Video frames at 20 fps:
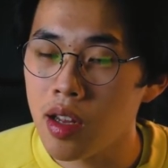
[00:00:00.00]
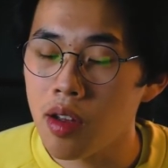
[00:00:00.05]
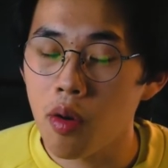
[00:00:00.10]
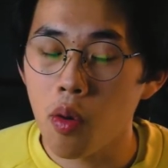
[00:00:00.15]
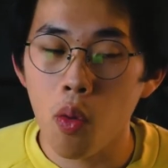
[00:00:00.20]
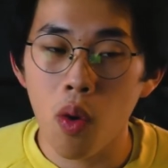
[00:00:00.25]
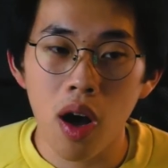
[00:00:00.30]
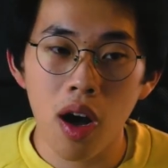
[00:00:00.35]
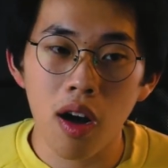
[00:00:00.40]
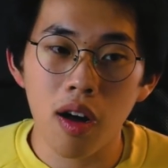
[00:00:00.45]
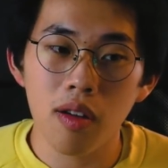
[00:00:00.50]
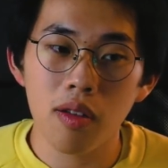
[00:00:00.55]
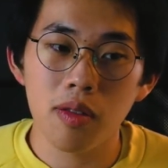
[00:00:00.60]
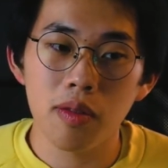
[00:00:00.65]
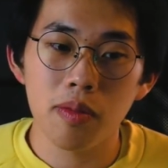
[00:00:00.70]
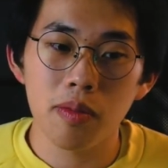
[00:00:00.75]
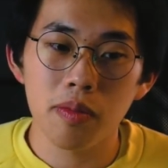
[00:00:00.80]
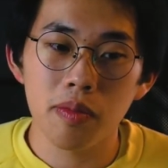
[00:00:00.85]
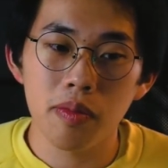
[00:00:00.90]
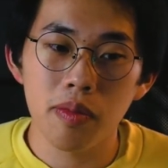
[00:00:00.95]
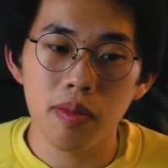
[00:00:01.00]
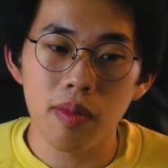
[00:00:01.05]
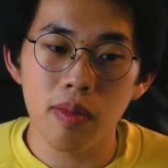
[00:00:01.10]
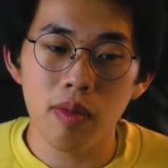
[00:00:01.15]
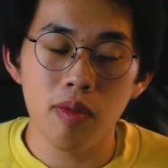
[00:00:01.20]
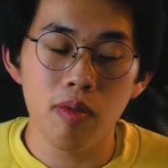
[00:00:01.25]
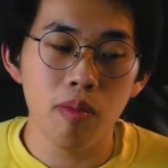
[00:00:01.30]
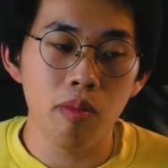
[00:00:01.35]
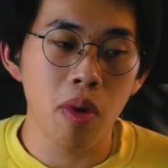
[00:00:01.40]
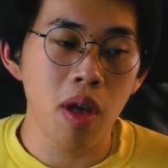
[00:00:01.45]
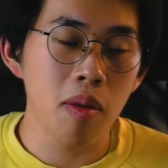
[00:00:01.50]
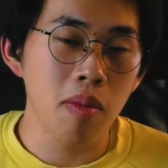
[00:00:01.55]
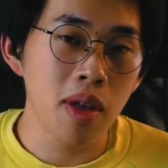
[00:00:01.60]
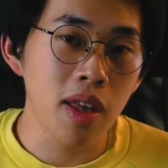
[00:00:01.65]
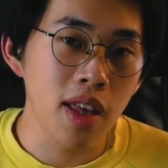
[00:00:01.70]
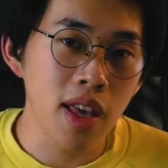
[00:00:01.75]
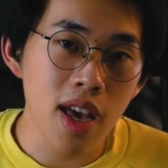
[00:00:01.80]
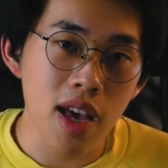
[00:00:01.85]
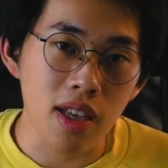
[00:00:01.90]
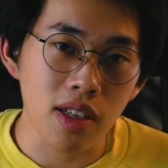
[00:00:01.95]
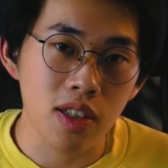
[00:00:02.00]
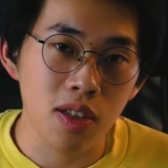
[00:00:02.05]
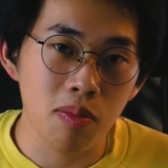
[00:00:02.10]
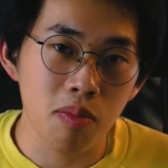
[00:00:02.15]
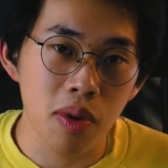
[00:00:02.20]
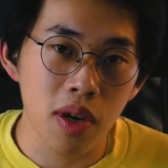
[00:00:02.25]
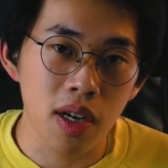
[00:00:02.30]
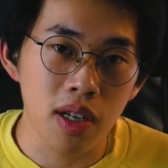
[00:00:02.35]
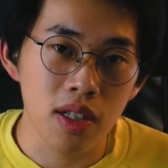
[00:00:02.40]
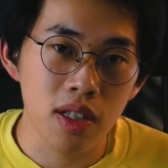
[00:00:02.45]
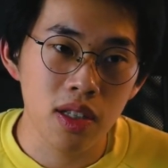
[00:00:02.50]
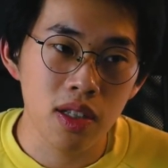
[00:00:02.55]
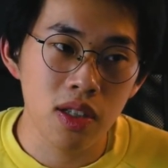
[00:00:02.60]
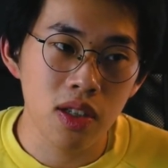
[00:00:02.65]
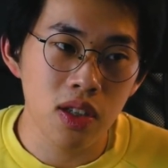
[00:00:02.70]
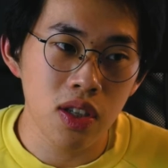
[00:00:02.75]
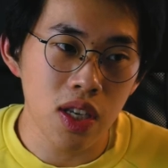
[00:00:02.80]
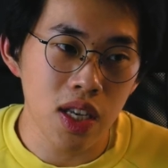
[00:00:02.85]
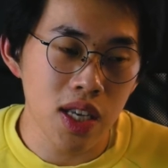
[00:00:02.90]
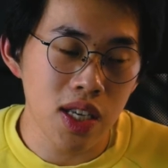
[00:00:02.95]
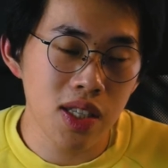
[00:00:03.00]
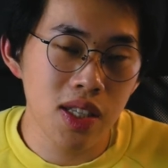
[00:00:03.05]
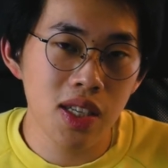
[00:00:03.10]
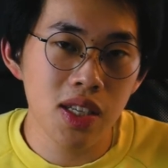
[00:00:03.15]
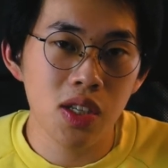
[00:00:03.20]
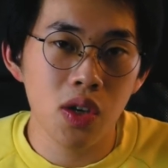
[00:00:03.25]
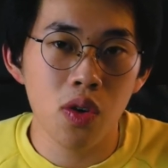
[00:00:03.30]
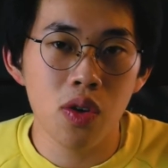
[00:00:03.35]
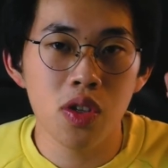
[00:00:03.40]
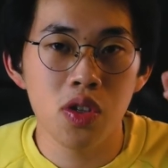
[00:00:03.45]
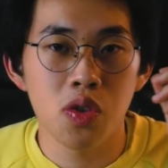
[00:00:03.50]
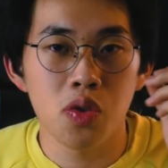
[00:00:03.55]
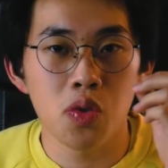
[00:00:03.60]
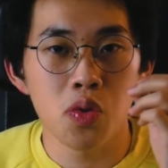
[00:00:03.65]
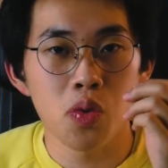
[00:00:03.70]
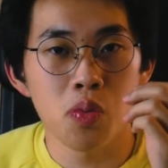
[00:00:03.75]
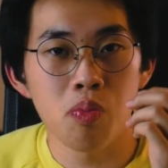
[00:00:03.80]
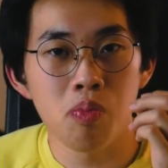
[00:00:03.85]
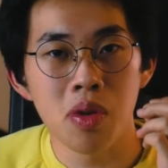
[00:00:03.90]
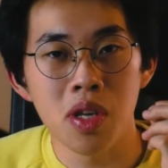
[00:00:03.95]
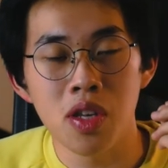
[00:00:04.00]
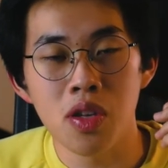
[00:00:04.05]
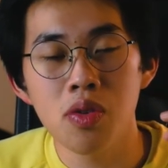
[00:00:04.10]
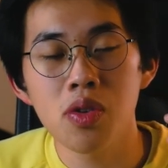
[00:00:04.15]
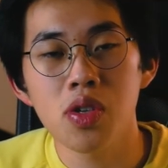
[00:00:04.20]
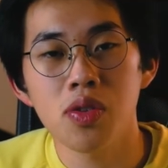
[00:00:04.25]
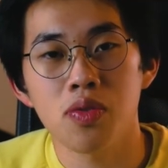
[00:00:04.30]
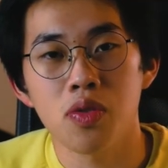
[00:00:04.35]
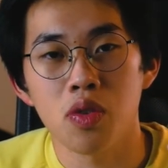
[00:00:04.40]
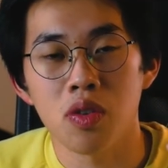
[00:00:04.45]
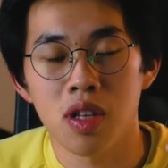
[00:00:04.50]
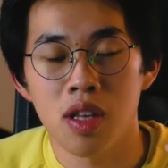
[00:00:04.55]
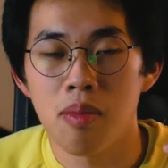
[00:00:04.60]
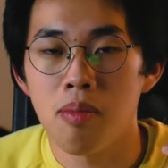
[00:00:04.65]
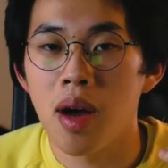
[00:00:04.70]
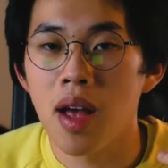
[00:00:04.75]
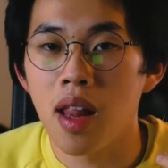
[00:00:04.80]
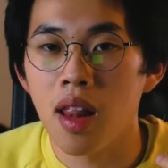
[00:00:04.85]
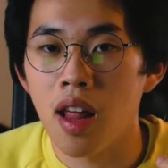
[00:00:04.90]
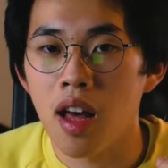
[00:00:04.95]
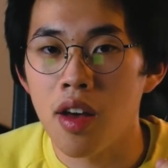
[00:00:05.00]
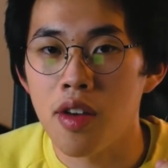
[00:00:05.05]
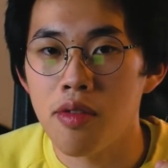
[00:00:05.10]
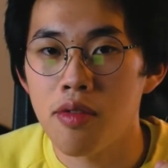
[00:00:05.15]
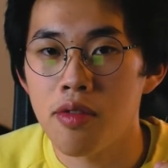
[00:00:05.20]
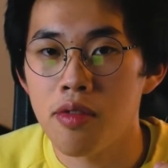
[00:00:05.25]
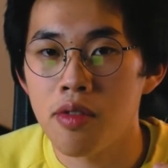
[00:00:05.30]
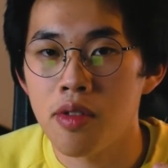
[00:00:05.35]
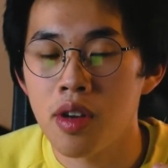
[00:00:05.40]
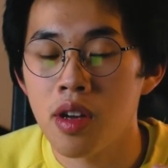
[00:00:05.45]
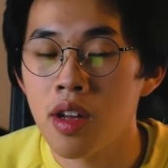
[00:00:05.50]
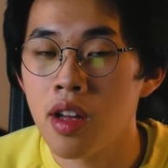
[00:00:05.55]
Well, maybe yes, but is this going to be useful in my life?